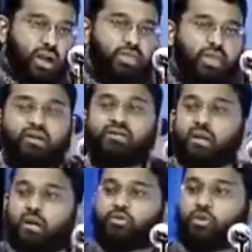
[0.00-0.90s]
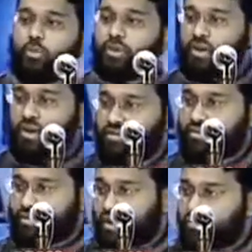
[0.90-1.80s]
And that is another topic in and of
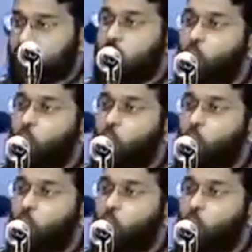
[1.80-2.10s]
itself.